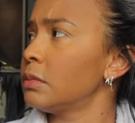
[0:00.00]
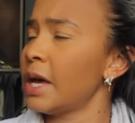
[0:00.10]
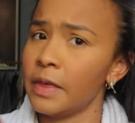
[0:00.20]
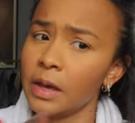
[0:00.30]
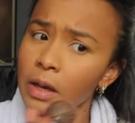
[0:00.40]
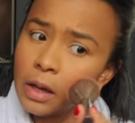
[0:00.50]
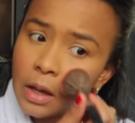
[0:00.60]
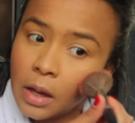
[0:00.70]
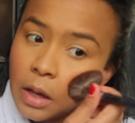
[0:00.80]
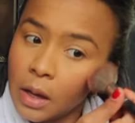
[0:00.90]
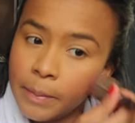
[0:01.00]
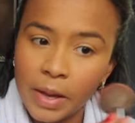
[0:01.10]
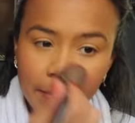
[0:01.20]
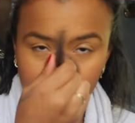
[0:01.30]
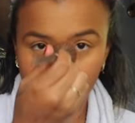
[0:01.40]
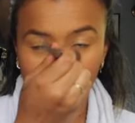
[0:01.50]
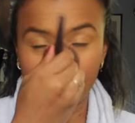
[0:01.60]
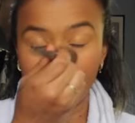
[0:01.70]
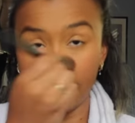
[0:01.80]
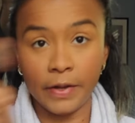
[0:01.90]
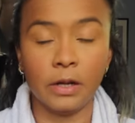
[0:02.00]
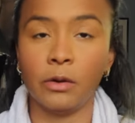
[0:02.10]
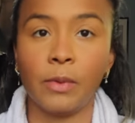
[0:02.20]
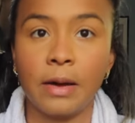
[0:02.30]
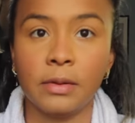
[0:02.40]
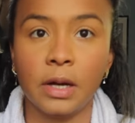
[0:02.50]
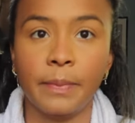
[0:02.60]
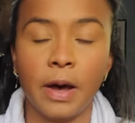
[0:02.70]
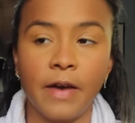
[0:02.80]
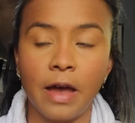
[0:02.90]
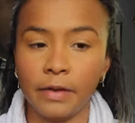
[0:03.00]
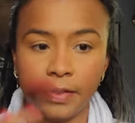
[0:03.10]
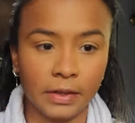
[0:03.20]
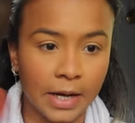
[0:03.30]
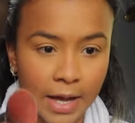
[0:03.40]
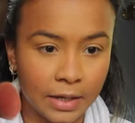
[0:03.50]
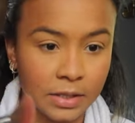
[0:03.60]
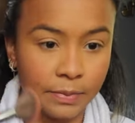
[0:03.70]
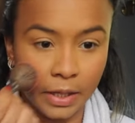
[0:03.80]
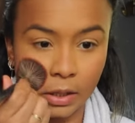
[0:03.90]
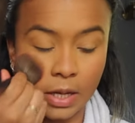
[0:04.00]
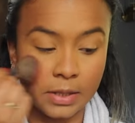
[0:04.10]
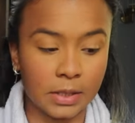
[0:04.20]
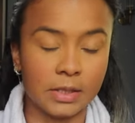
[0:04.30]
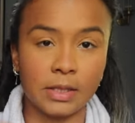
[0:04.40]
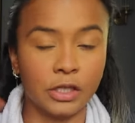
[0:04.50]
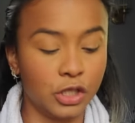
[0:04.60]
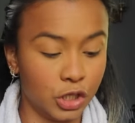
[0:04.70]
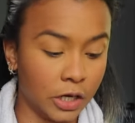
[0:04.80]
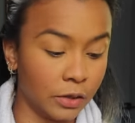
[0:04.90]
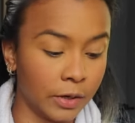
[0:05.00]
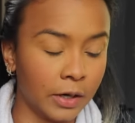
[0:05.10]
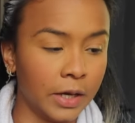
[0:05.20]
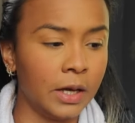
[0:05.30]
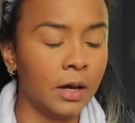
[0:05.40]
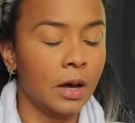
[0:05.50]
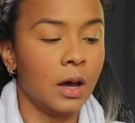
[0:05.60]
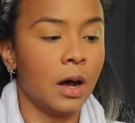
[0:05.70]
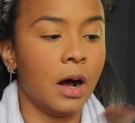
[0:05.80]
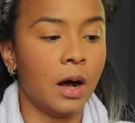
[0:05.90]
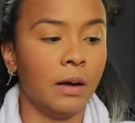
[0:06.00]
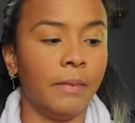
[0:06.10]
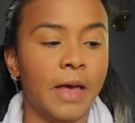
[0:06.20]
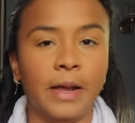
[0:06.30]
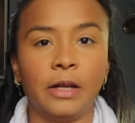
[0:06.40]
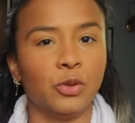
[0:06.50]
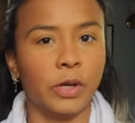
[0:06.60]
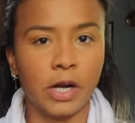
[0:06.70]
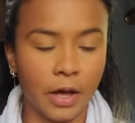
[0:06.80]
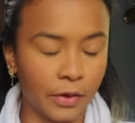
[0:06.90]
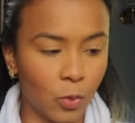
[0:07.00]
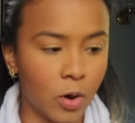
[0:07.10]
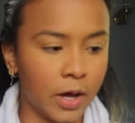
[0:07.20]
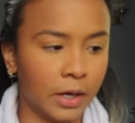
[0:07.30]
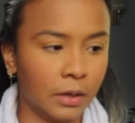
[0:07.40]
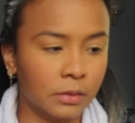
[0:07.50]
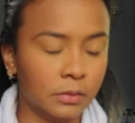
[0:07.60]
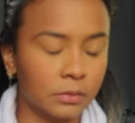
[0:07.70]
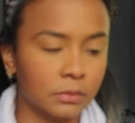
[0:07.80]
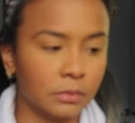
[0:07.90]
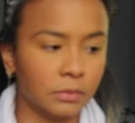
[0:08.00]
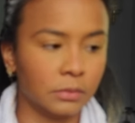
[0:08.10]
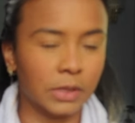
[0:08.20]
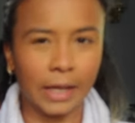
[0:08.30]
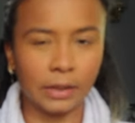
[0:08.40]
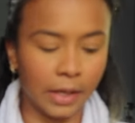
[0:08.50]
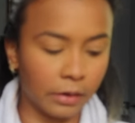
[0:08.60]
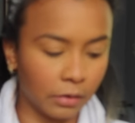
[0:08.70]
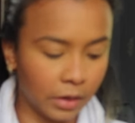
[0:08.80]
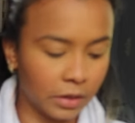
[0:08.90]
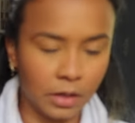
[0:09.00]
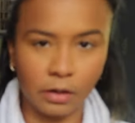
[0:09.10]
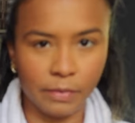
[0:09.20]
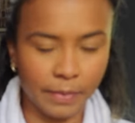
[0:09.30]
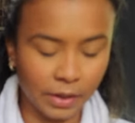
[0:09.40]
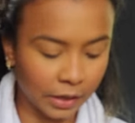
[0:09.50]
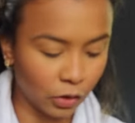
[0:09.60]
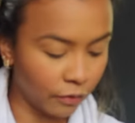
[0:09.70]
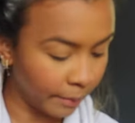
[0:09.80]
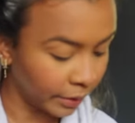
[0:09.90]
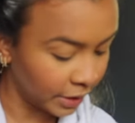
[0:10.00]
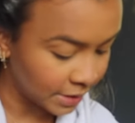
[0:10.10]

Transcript: I think, maybe I'll do like a video roundup of everything that I added to my closet since January, and then I'll do another one like later on in the year, maybe like November,